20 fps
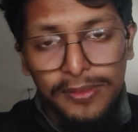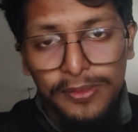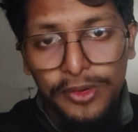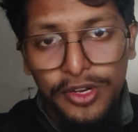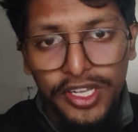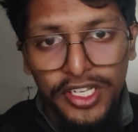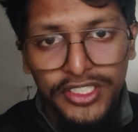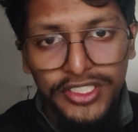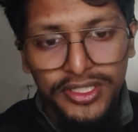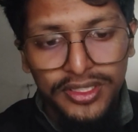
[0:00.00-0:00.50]

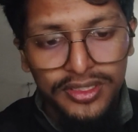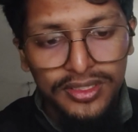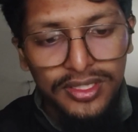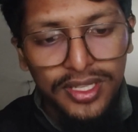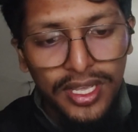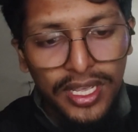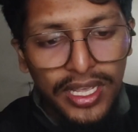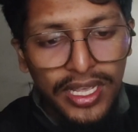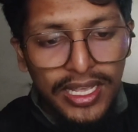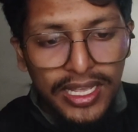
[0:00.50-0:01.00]
So
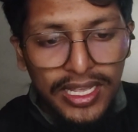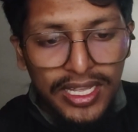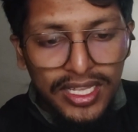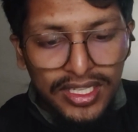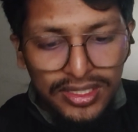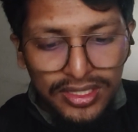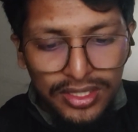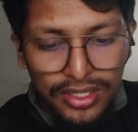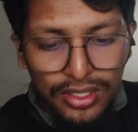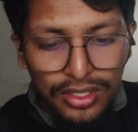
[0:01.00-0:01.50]
then it
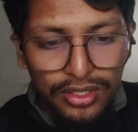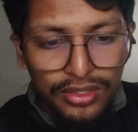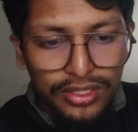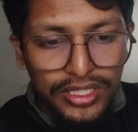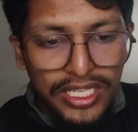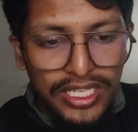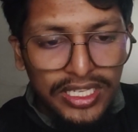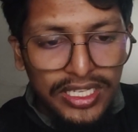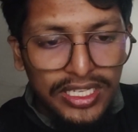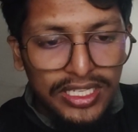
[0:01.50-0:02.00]
comes
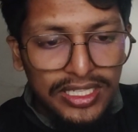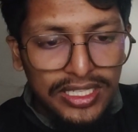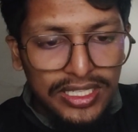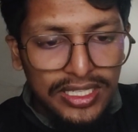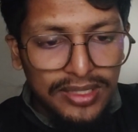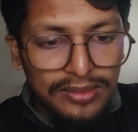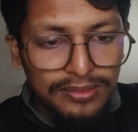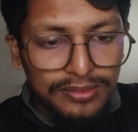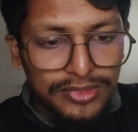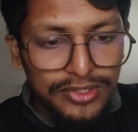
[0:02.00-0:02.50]
to